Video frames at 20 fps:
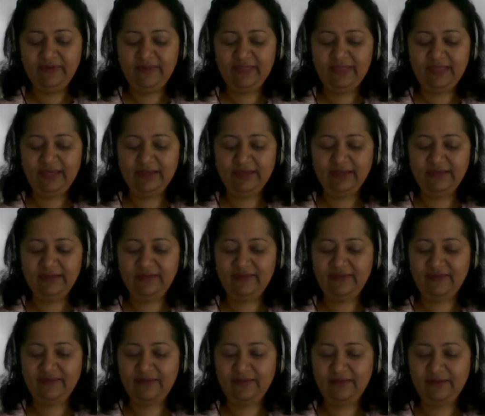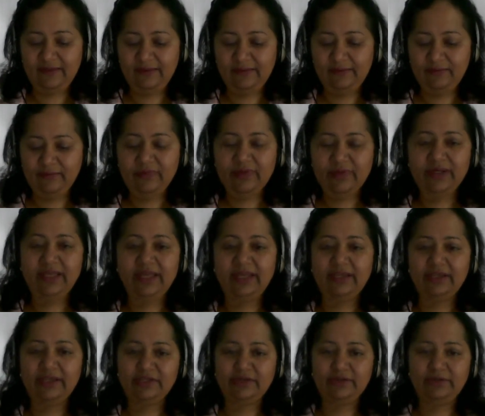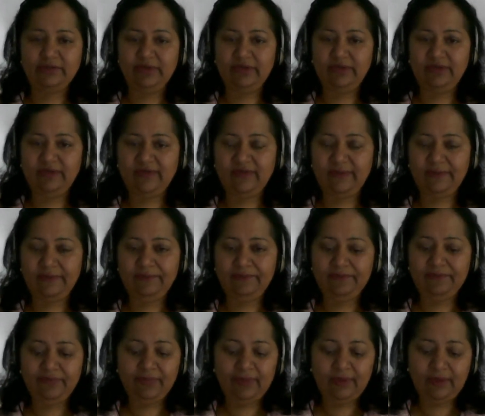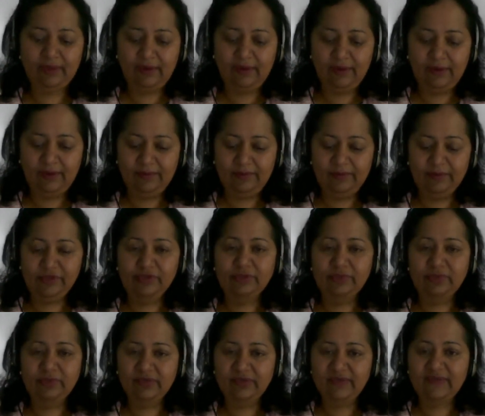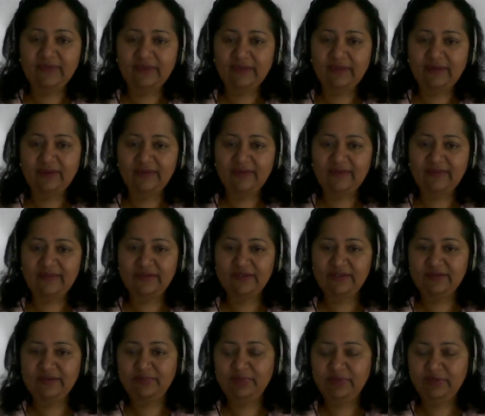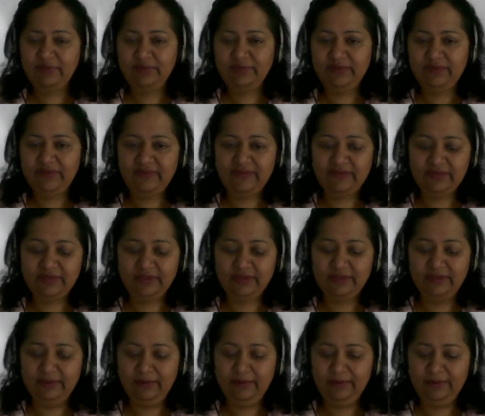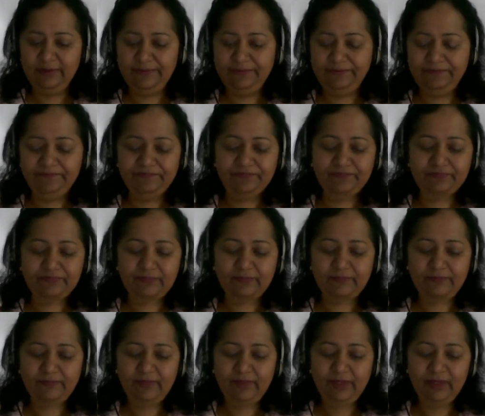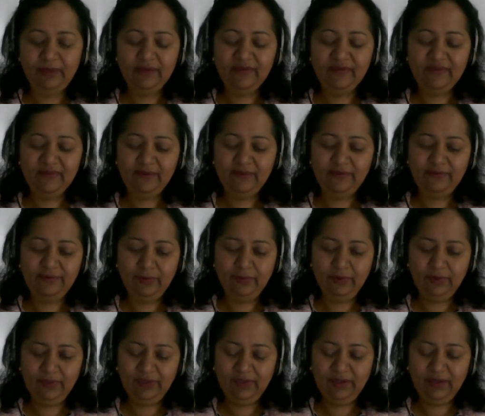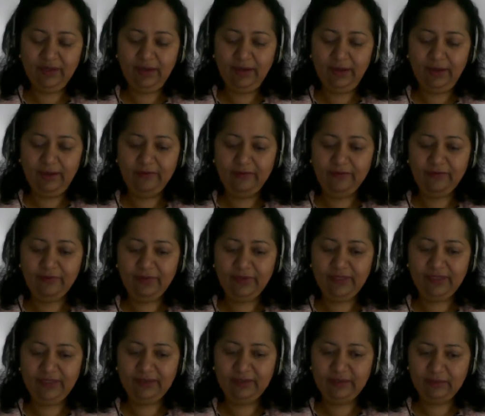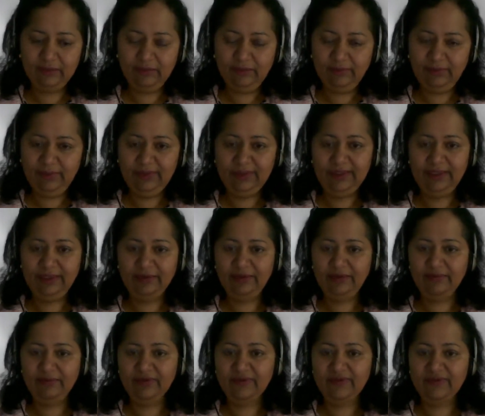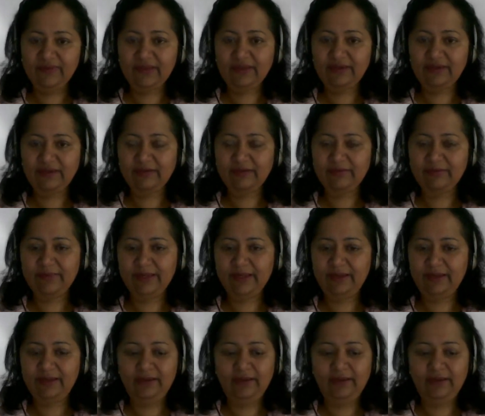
that is working towards a certain purpose, certain goal. So for the global universe, it could be